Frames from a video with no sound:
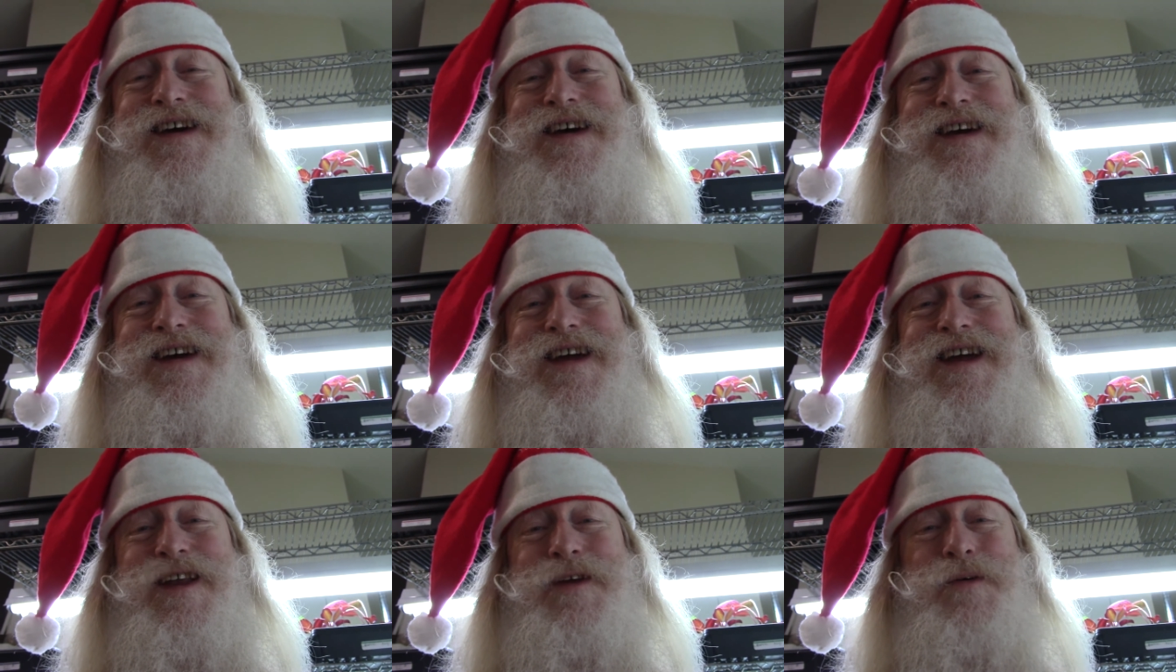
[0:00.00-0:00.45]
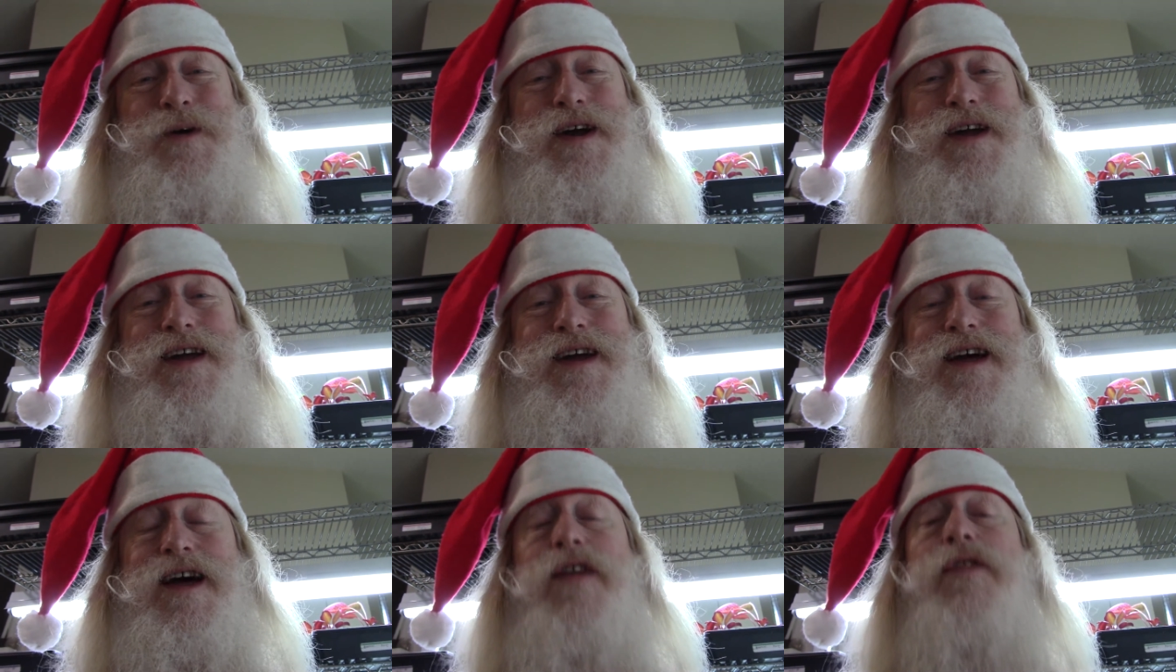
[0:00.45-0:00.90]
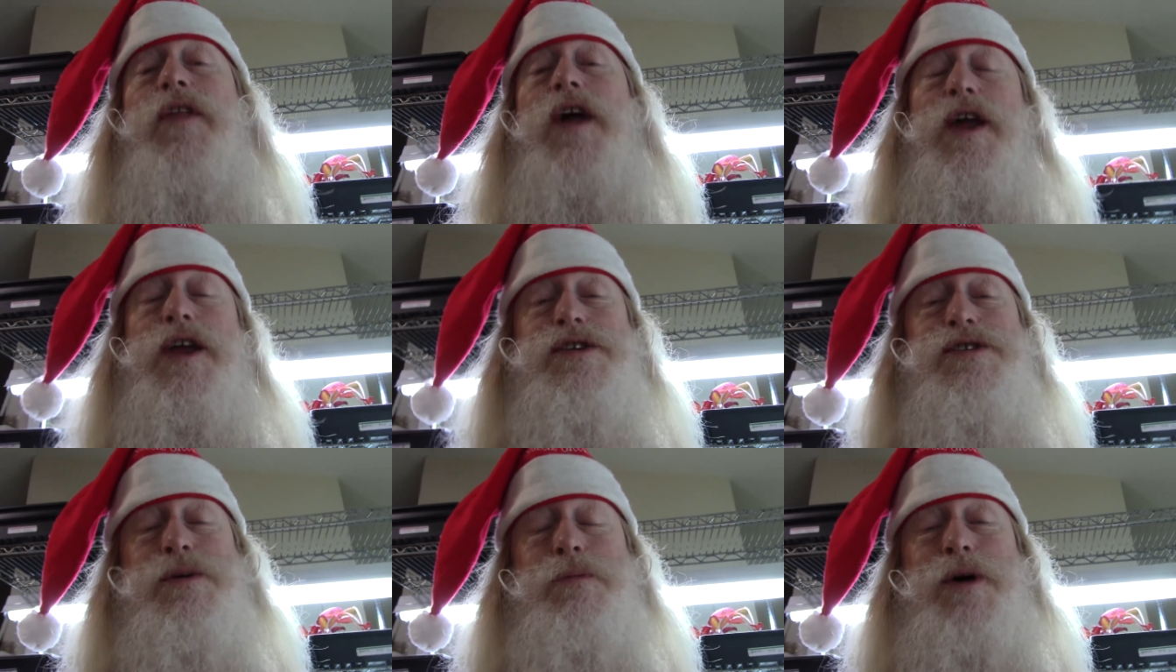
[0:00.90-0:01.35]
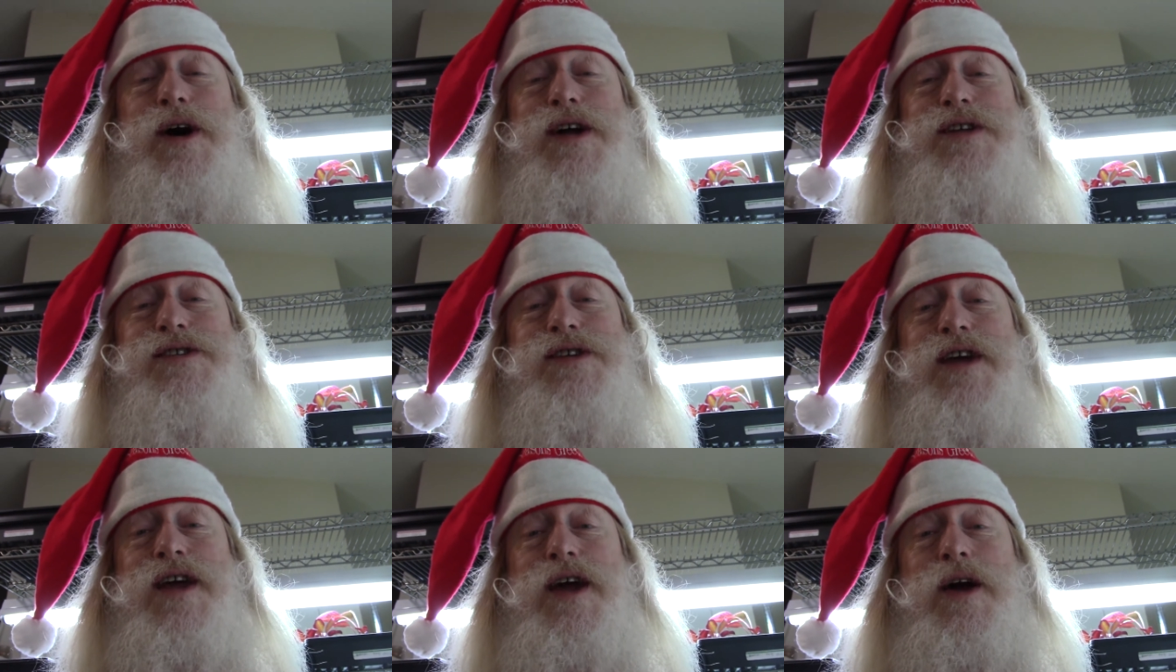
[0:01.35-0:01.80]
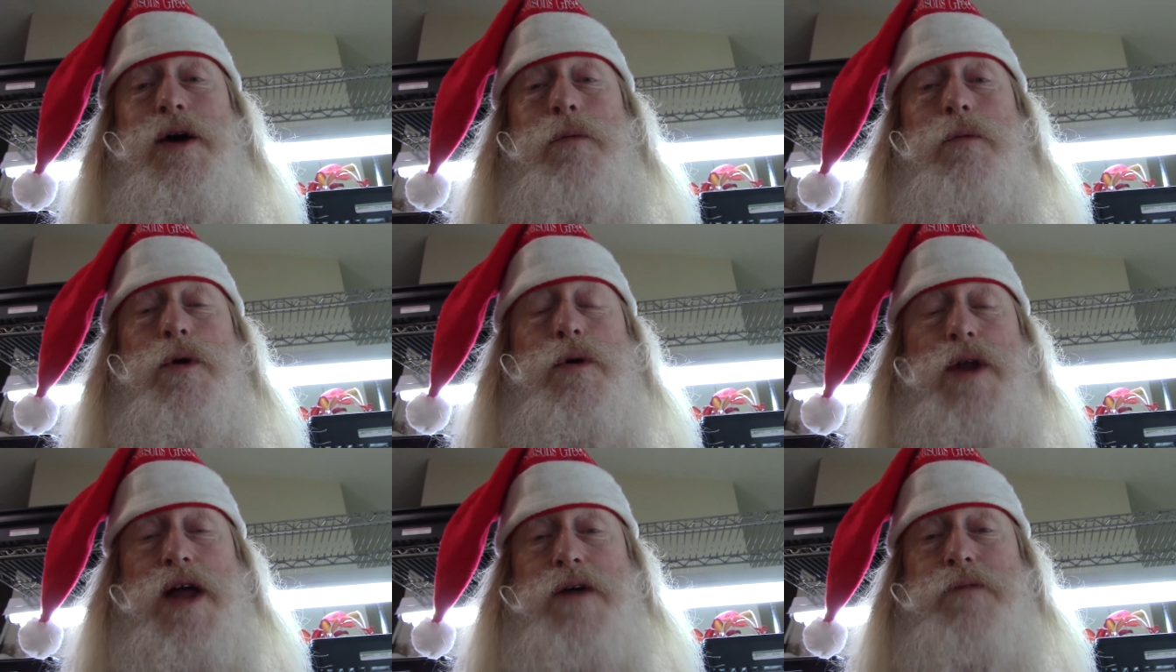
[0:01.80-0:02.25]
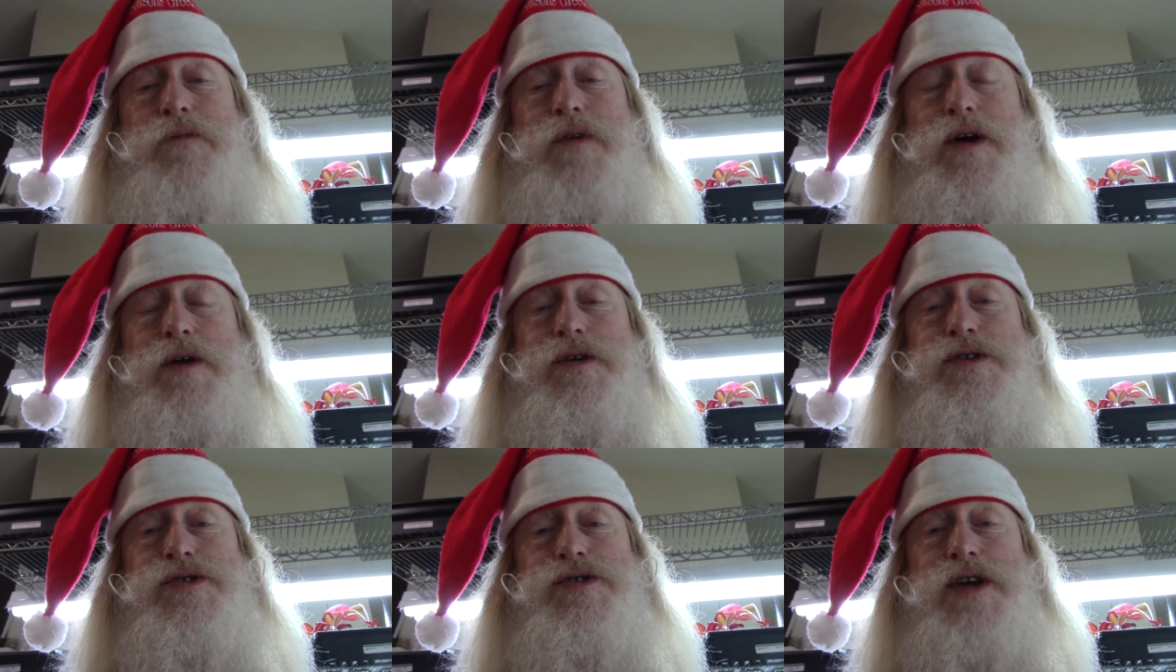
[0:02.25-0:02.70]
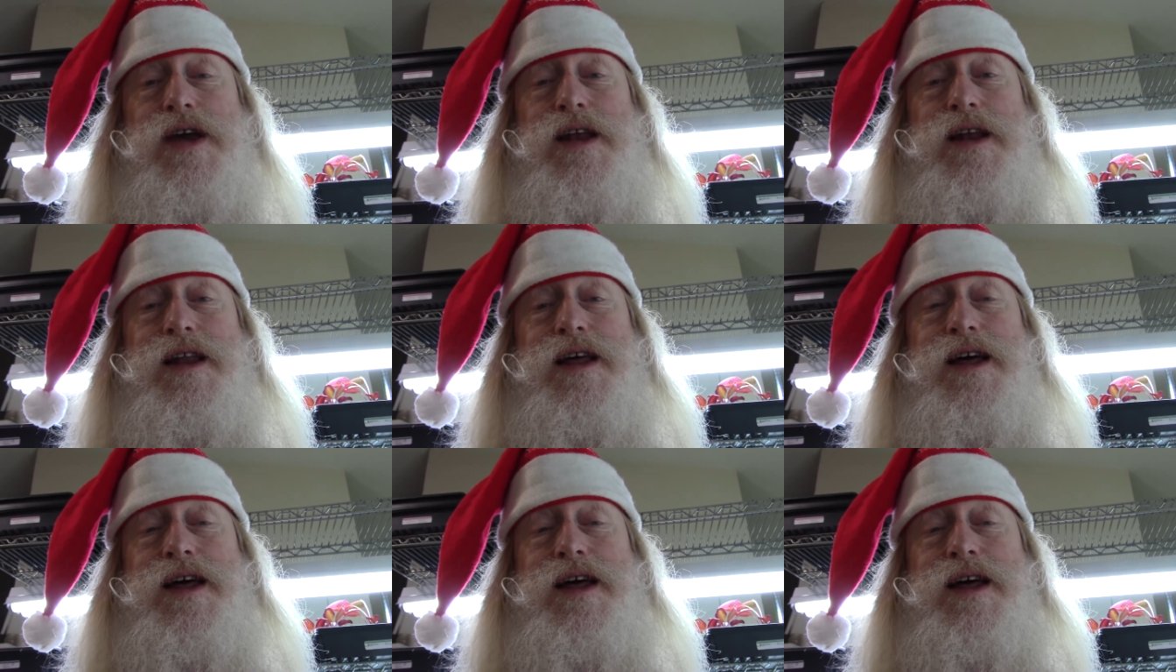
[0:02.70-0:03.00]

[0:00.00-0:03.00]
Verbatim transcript: Anyway, thank you so much. We're going to have fun on this channel.